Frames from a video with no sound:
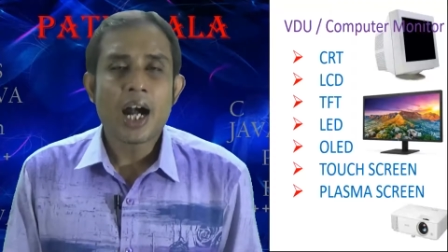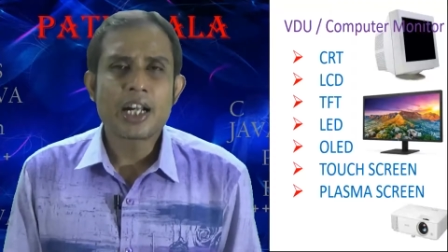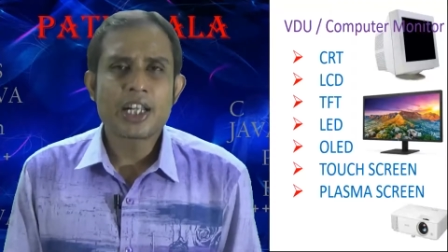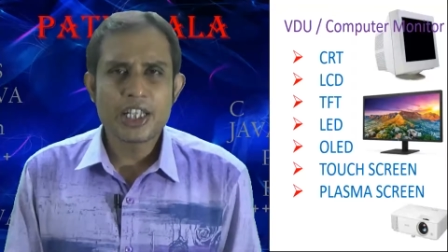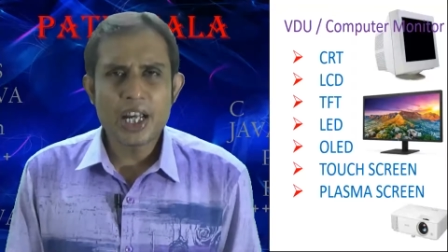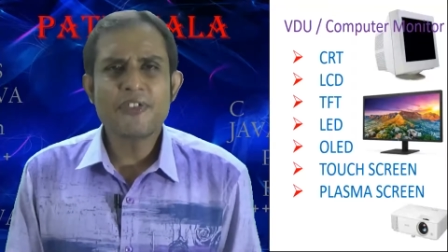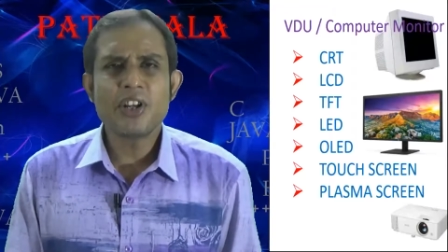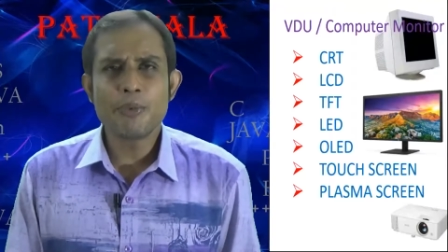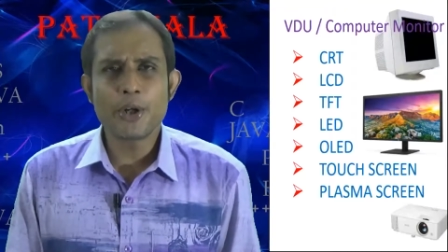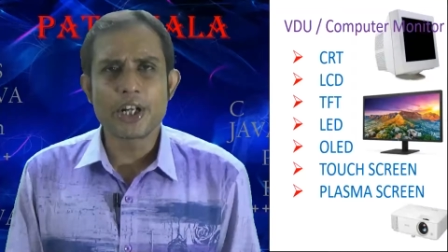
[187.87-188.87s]
A
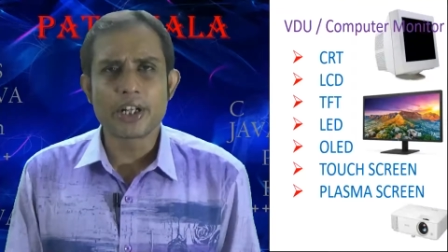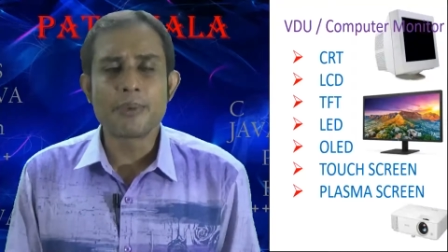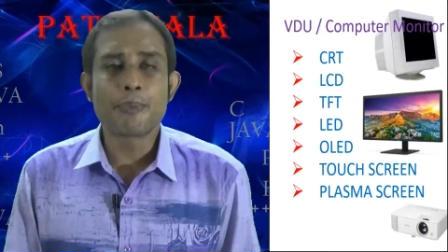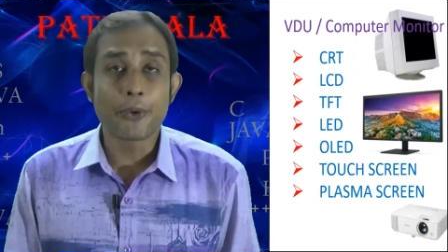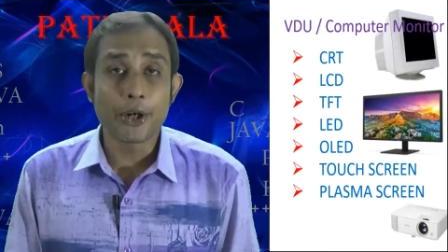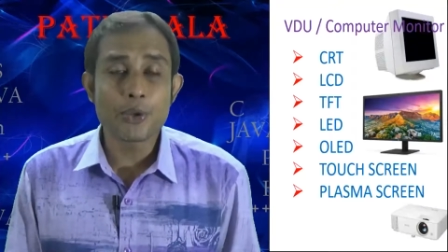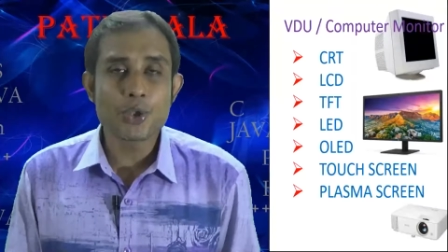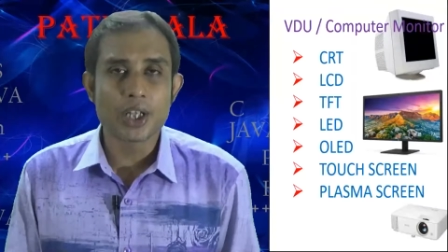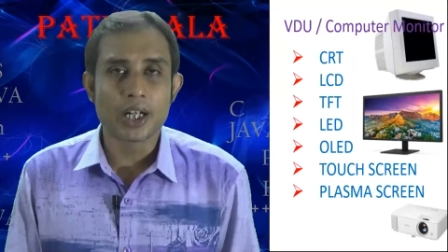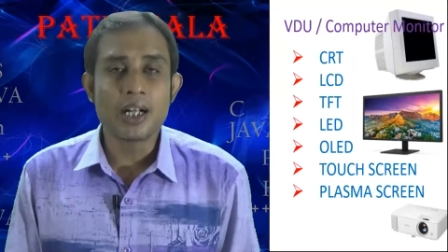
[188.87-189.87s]
TFT monitor
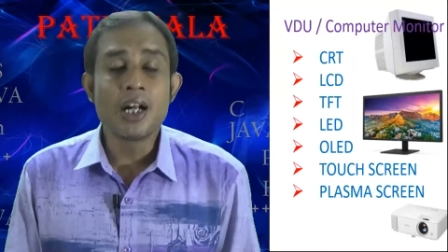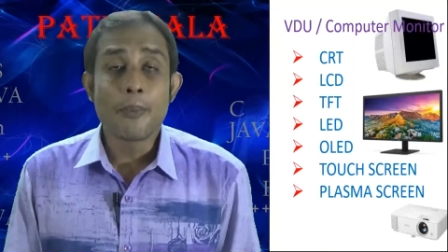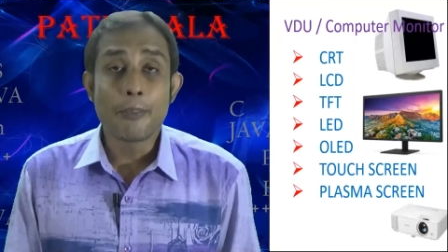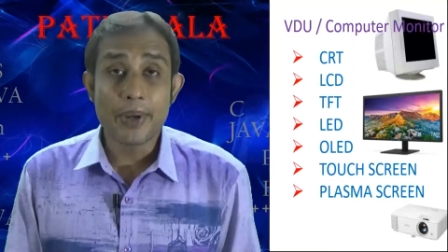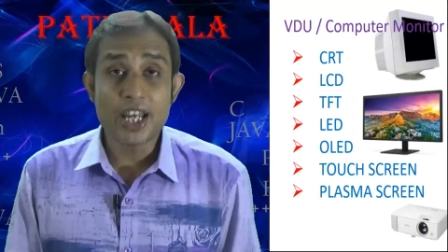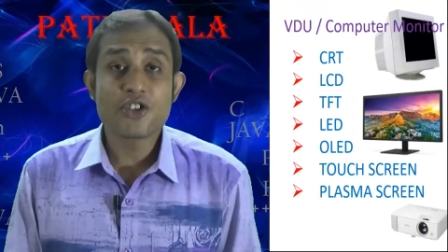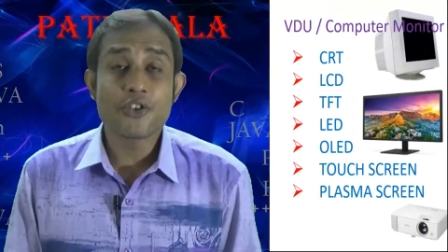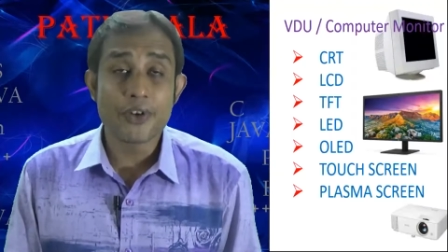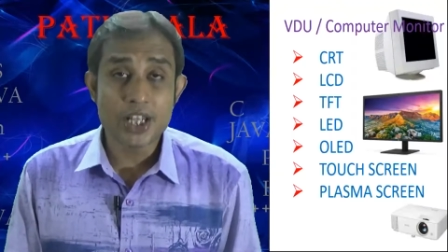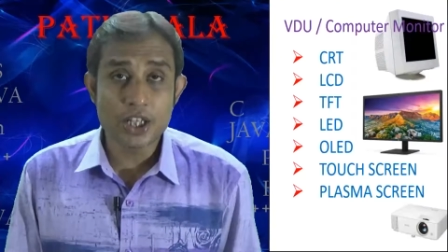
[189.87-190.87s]
produces the
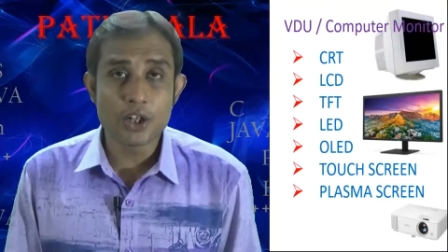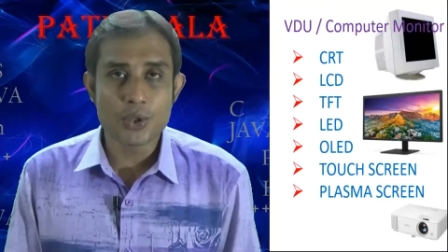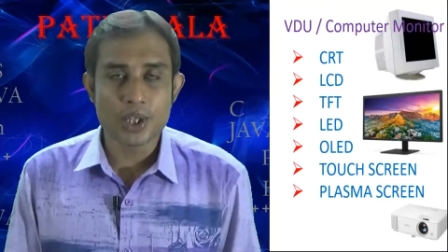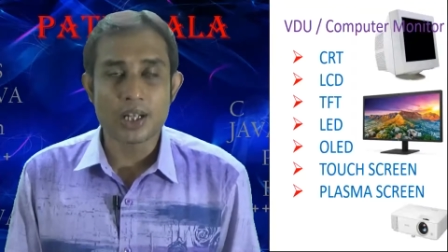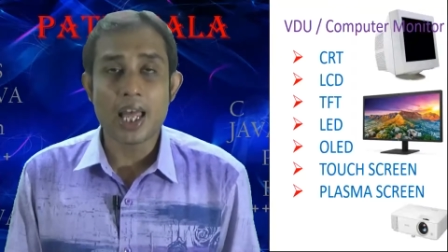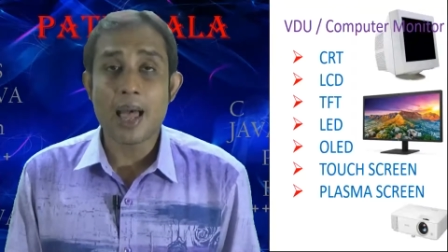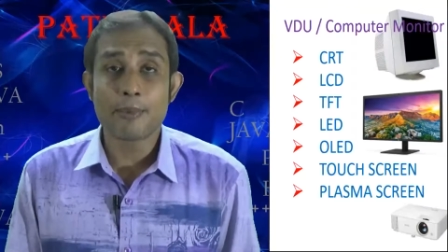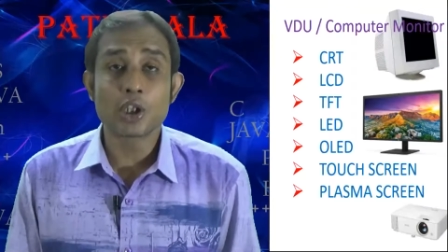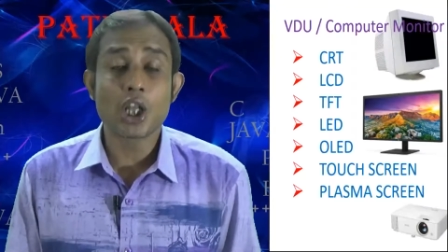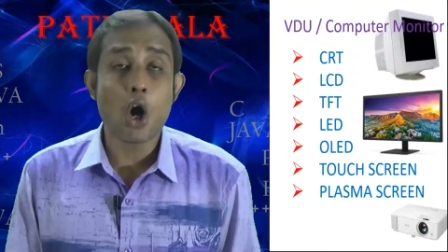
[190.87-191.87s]
best resolution
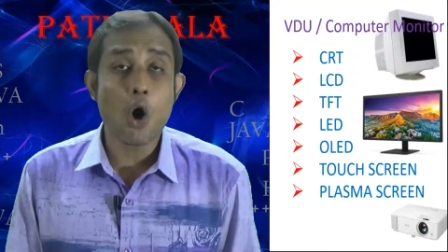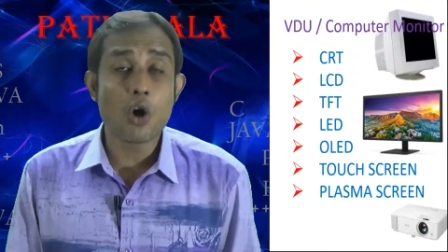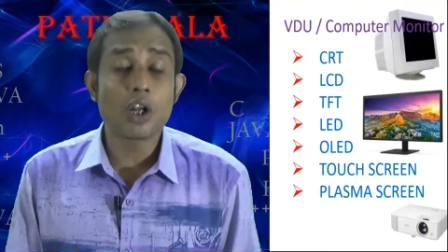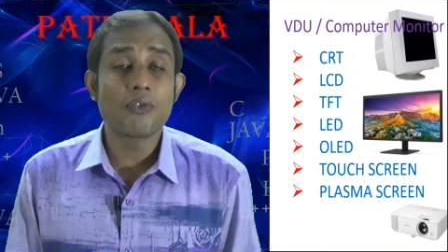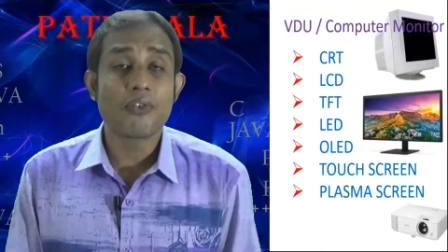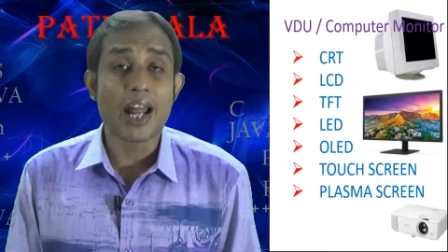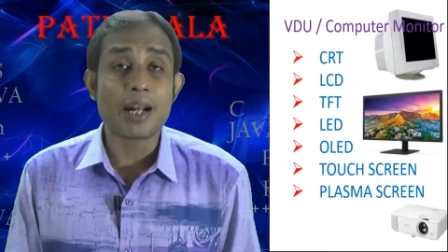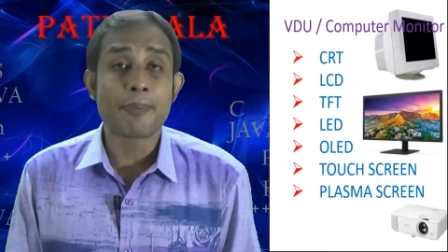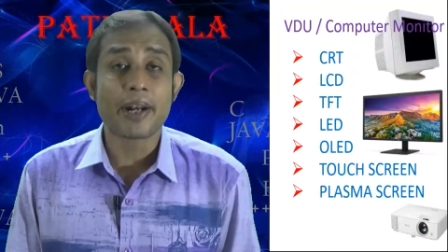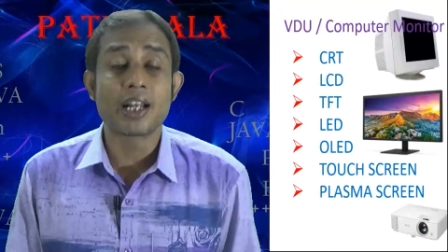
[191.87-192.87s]
among the all
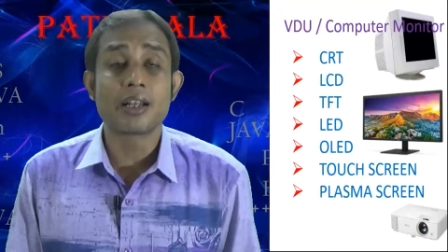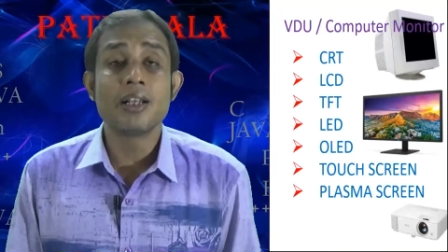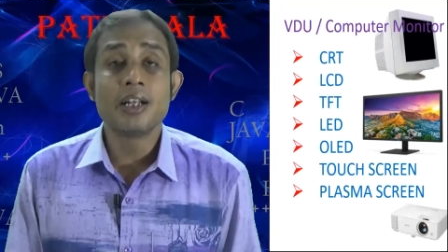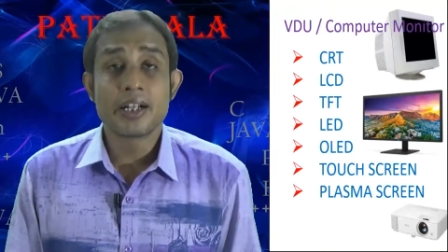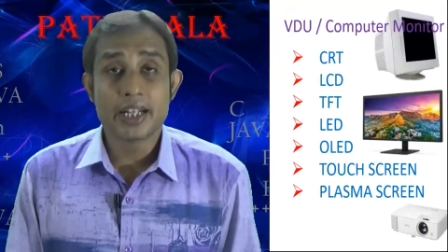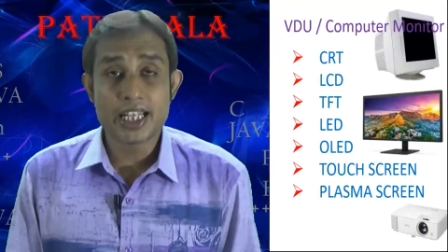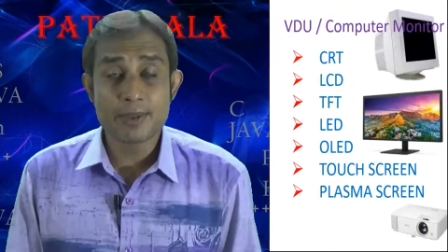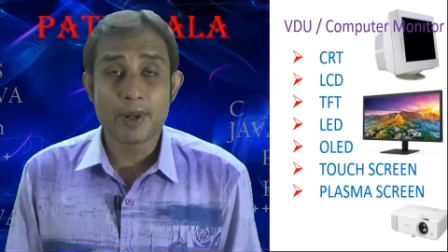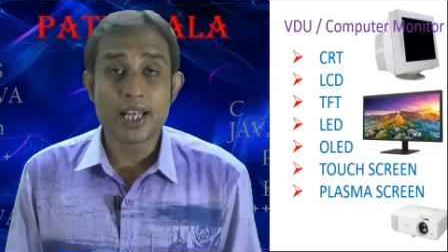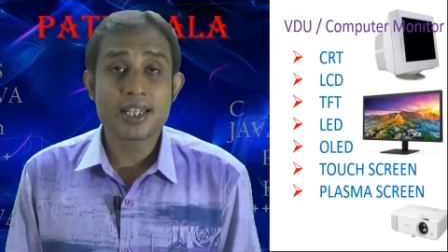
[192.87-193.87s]
flat panel
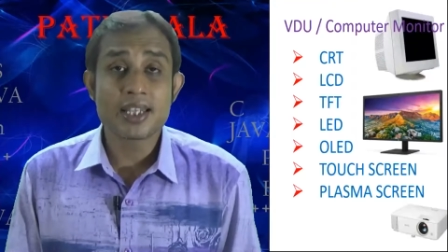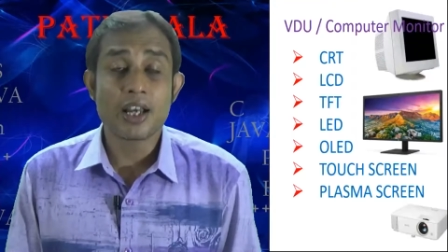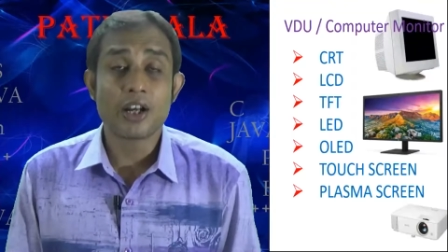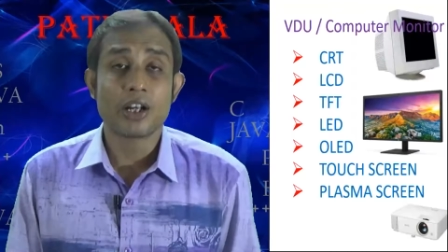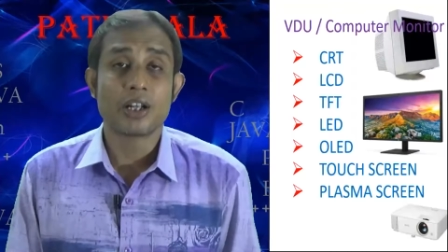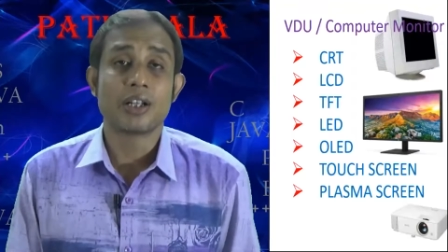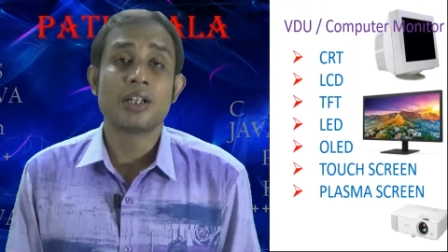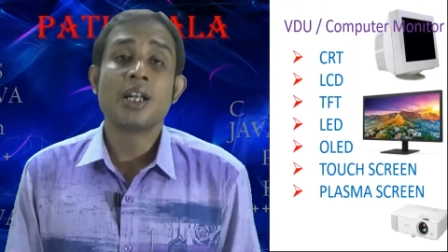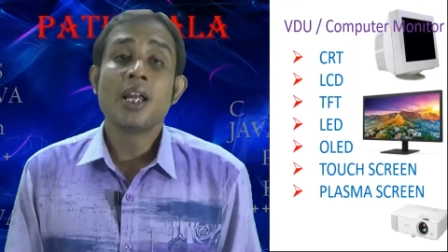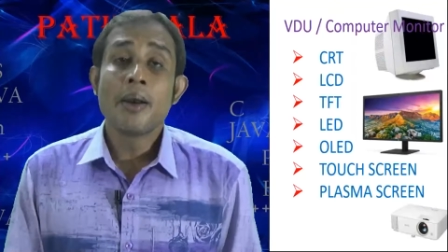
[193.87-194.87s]
displays or